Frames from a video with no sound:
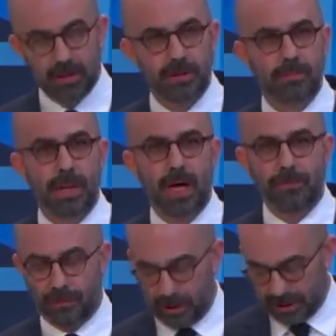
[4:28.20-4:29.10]
the
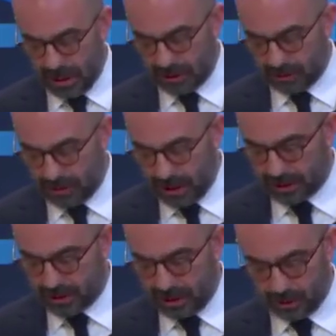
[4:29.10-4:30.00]
Balfour
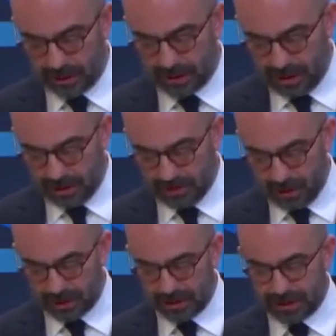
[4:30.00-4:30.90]
Declaration that would set in
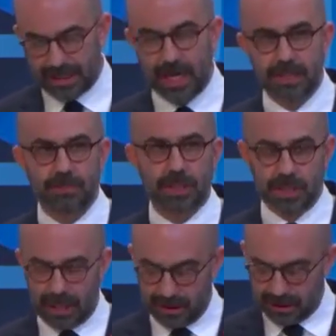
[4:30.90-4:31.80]
motion seismic
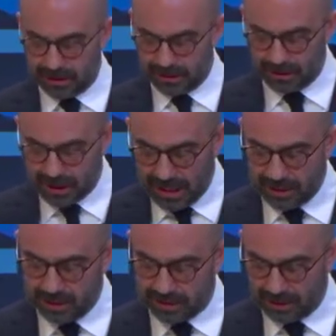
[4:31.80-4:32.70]

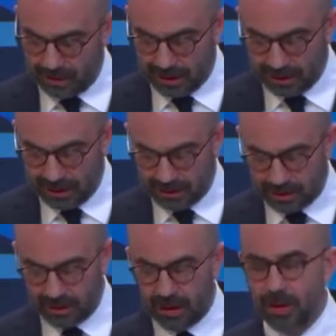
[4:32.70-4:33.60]
changes in the Middle
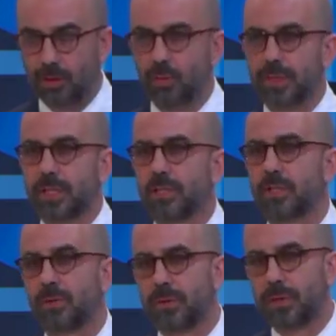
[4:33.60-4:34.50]
East was
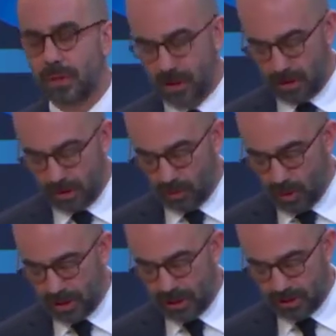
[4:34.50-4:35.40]
issued
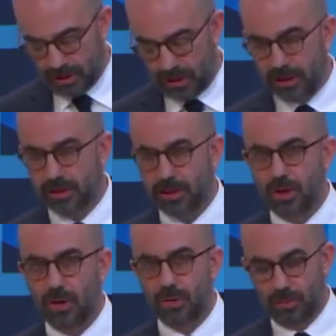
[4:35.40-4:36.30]
100 years
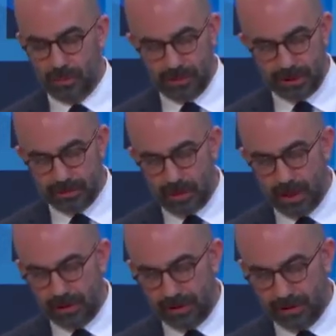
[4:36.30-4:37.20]
ago this
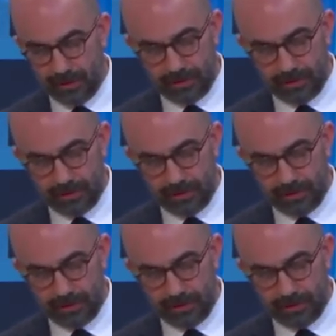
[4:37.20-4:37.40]
month.